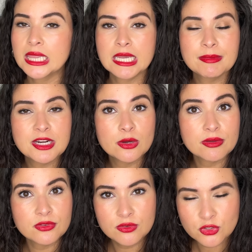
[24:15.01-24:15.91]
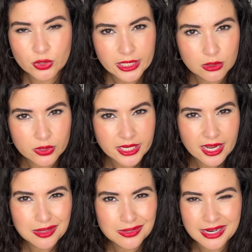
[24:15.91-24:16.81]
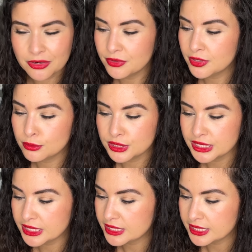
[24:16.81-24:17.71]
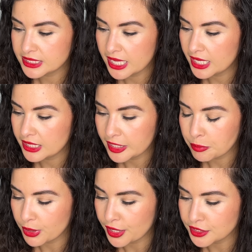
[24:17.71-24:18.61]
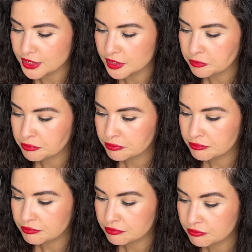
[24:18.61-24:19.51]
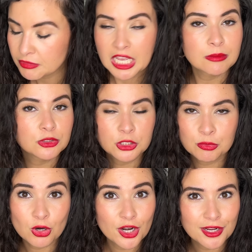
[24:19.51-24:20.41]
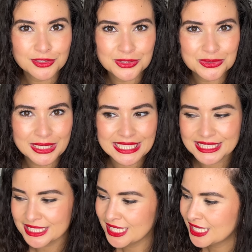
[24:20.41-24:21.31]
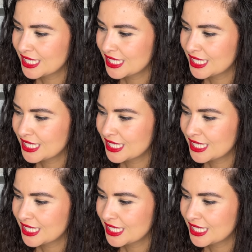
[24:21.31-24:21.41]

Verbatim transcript: Let me know if you've tried Laura Geller. I don't know who she is exactly, but I'm sure her products are great.